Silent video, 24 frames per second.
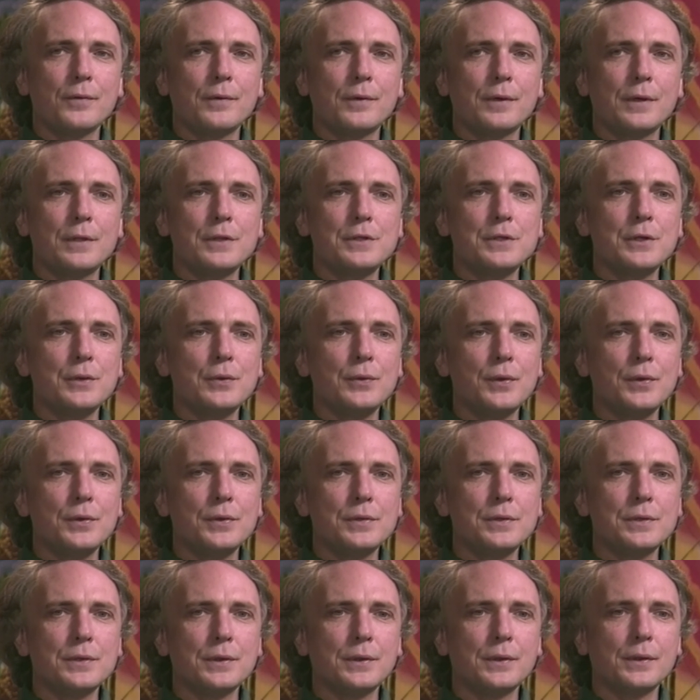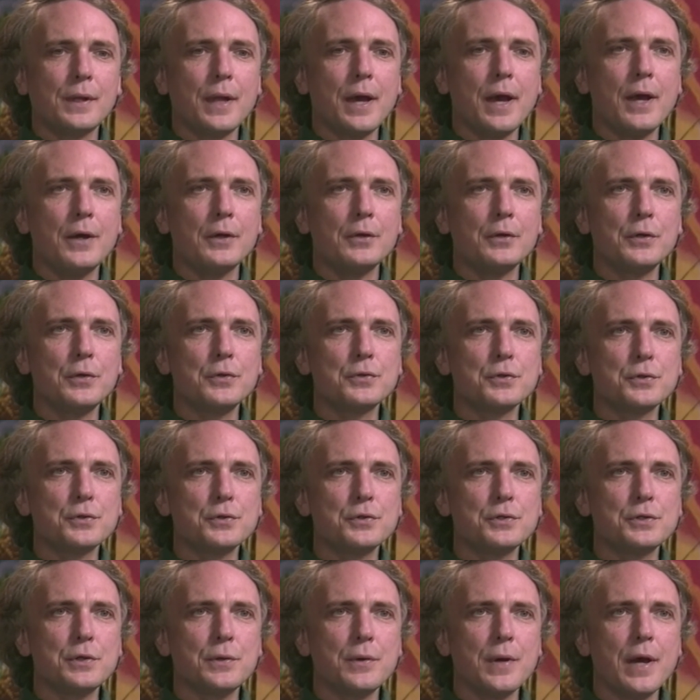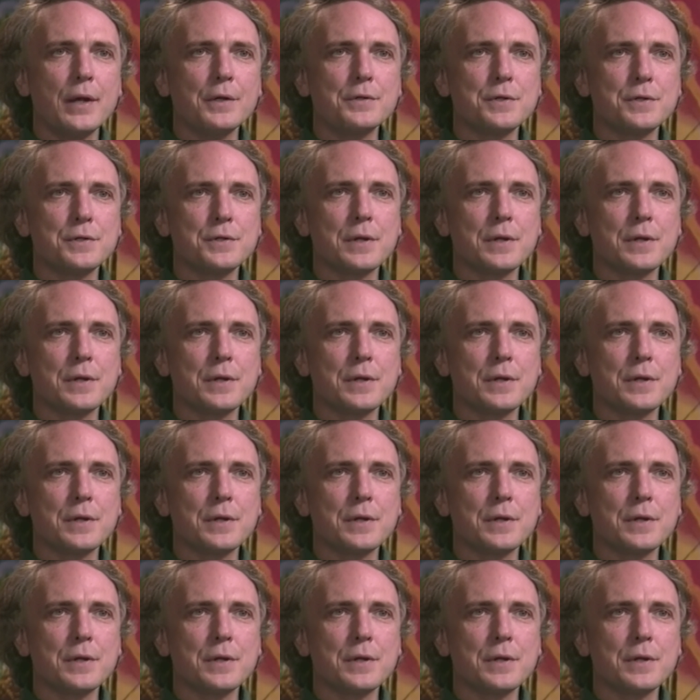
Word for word: continuing to allow users to access